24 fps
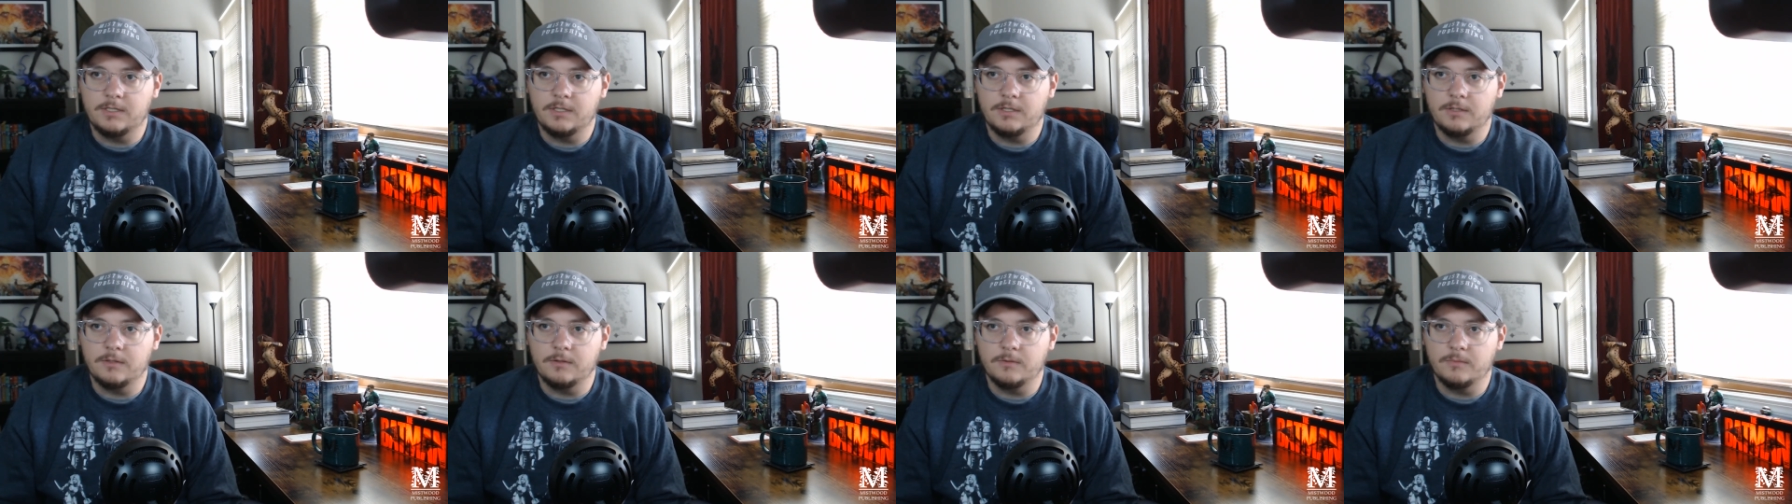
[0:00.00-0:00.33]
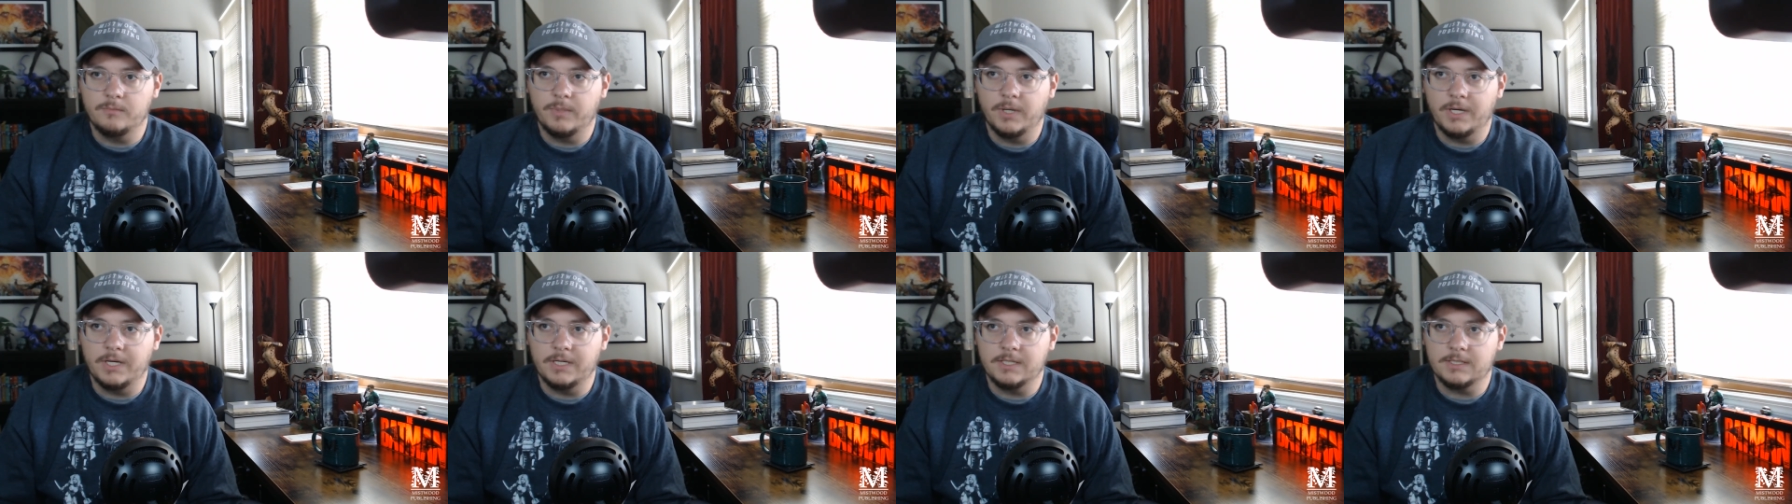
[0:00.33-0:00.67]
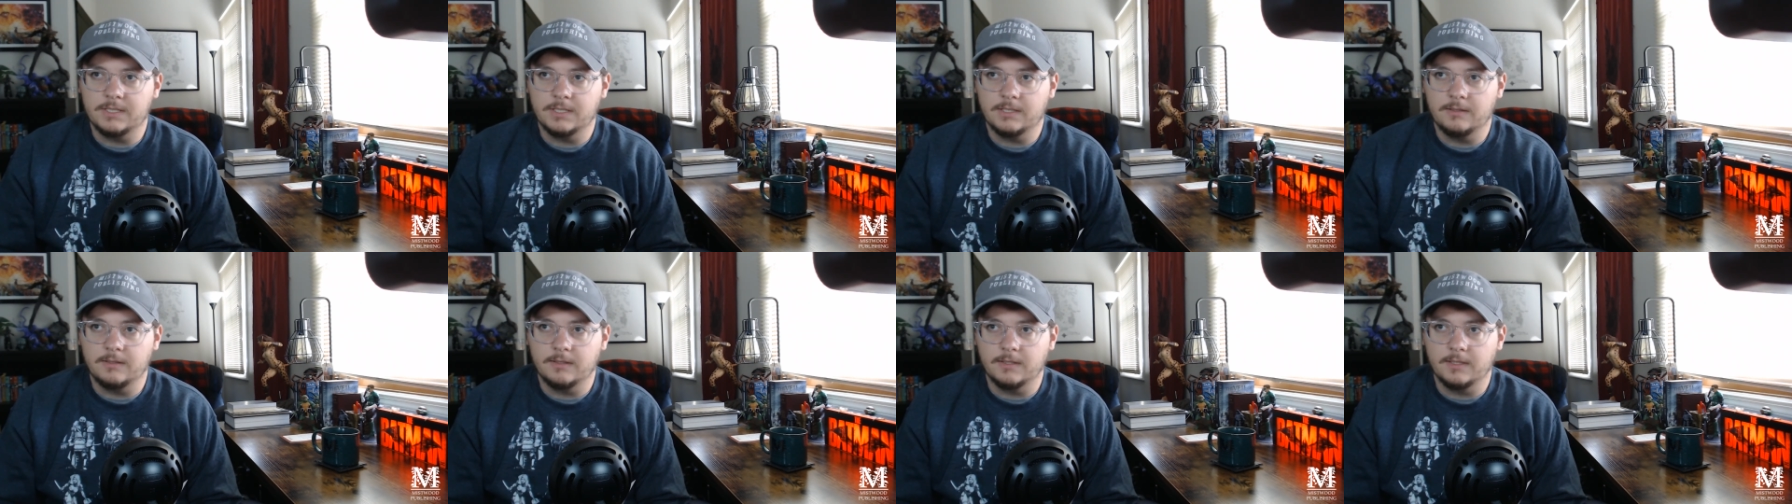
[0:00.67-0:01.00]
to
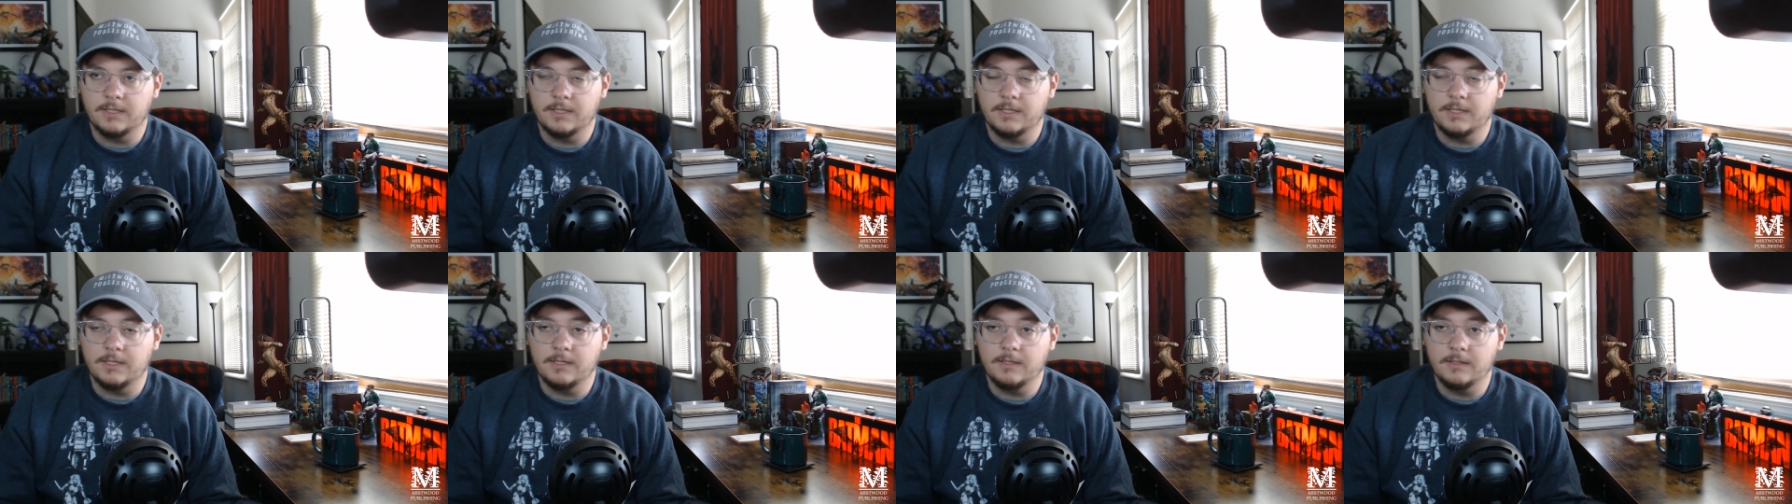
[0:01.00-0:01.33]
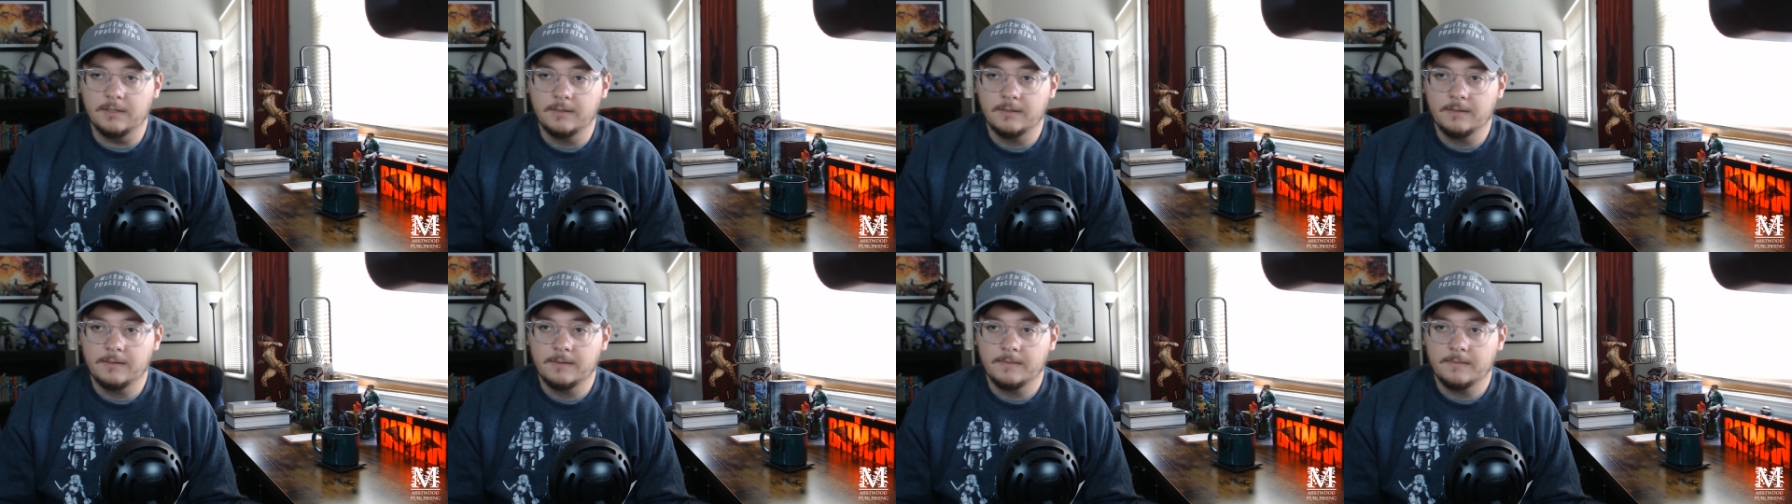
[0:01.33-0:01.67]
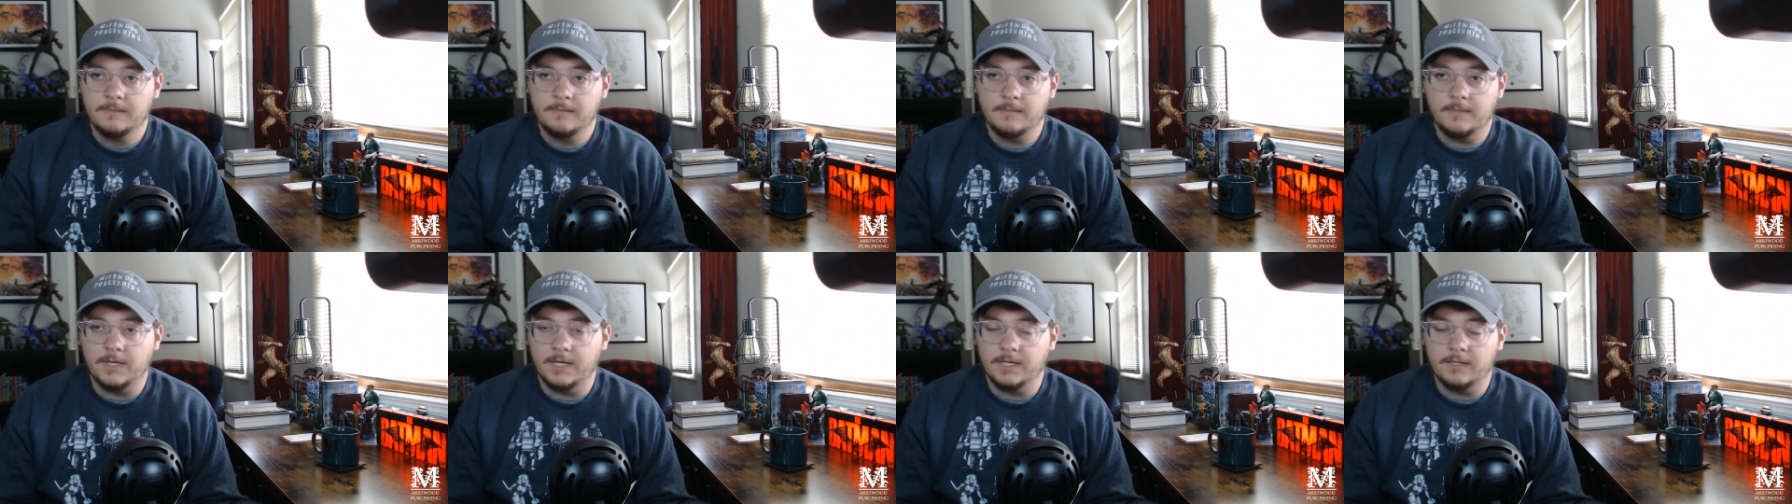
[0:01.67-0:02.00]
basically
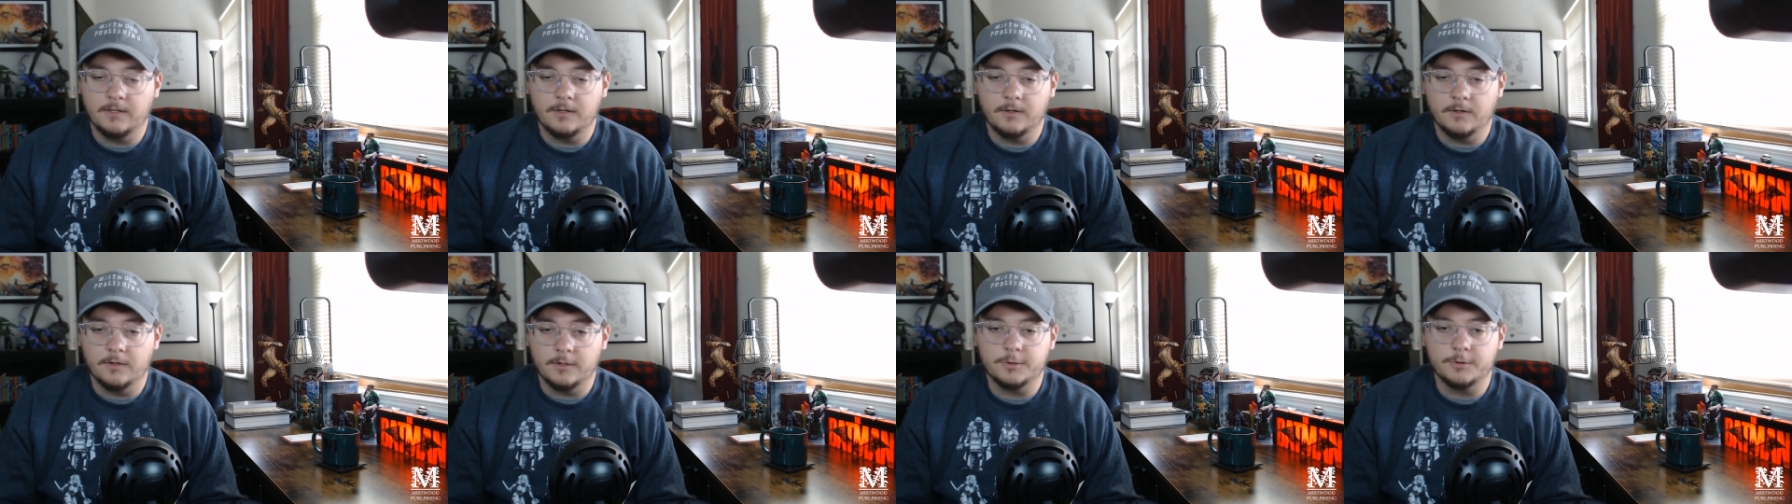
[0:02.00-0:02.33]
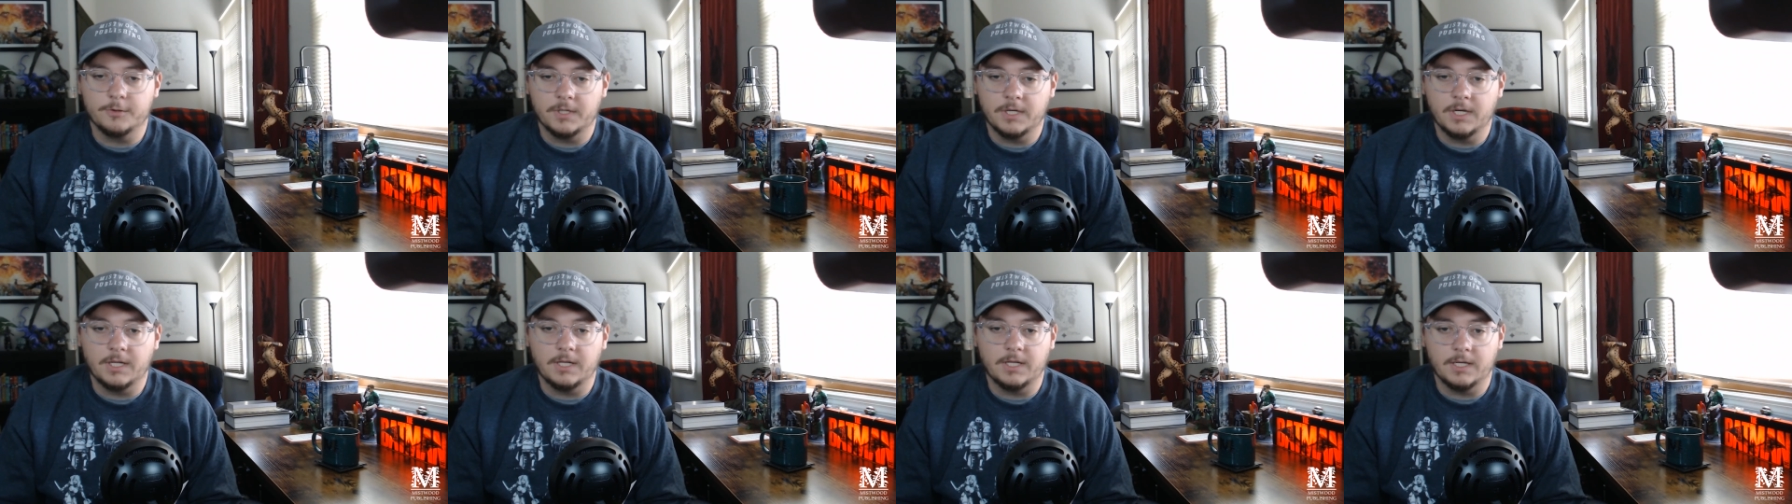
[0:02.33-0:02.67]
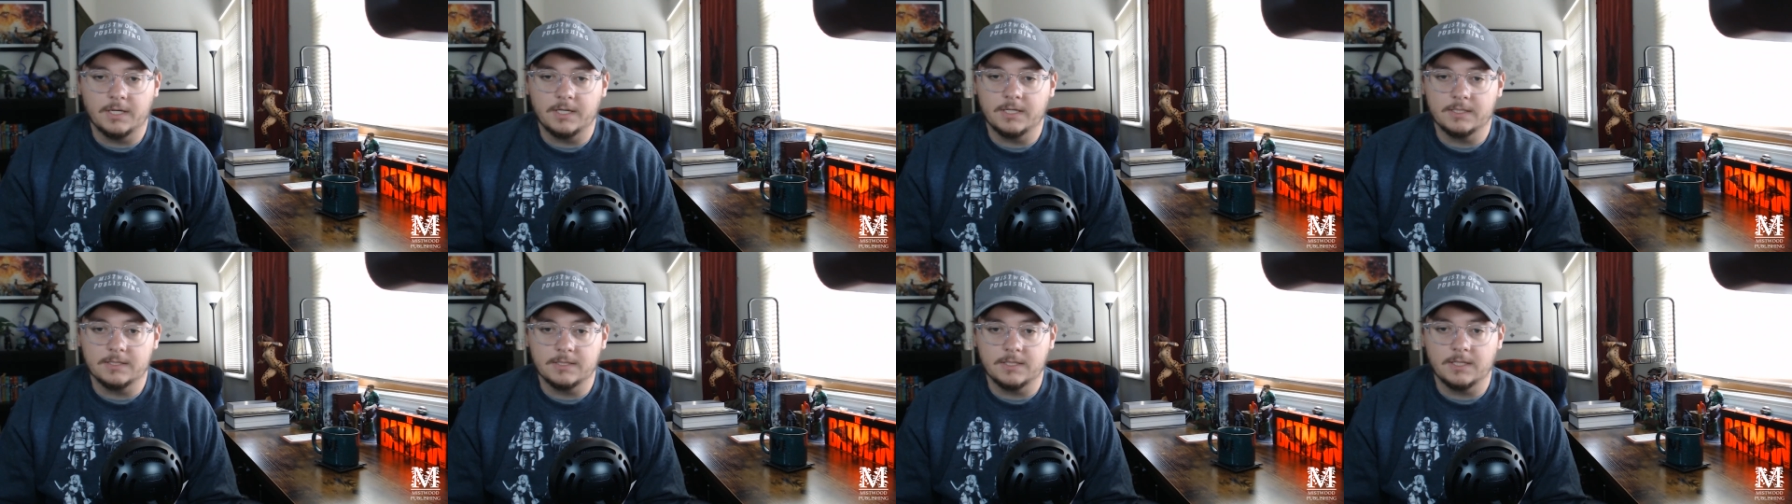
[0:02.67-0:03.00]
like their
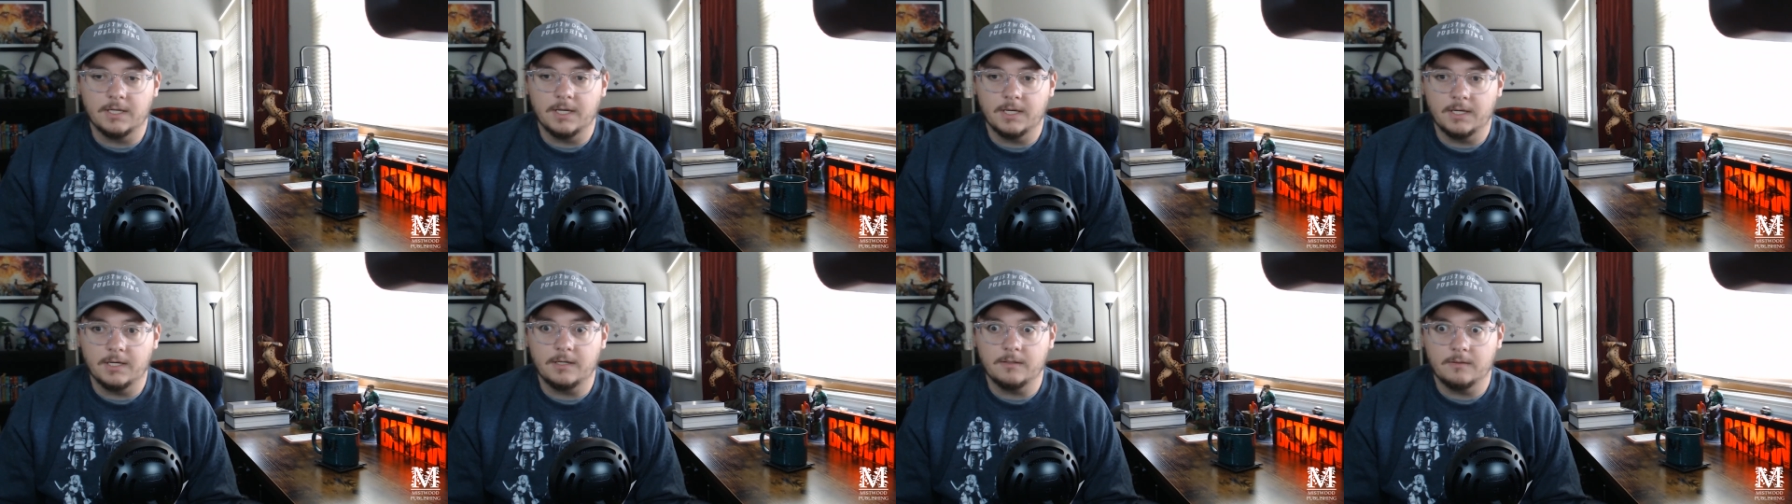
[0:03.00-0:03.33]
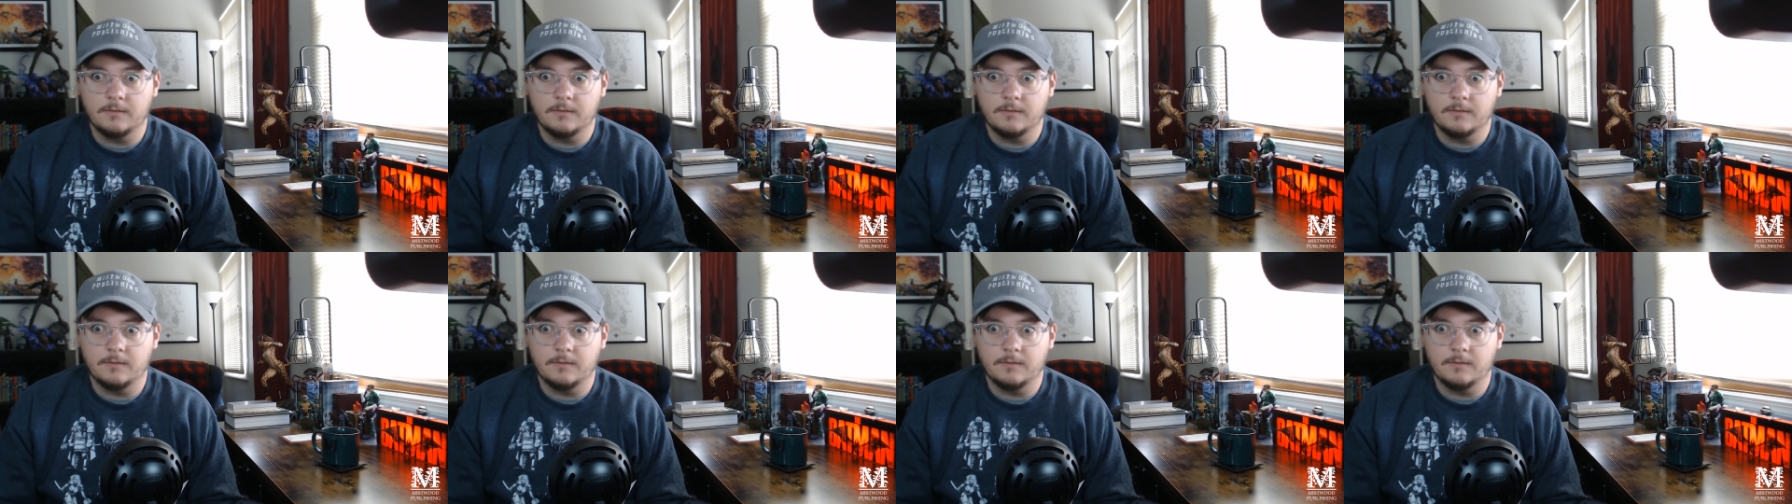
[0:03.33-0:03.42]
adrenaline is like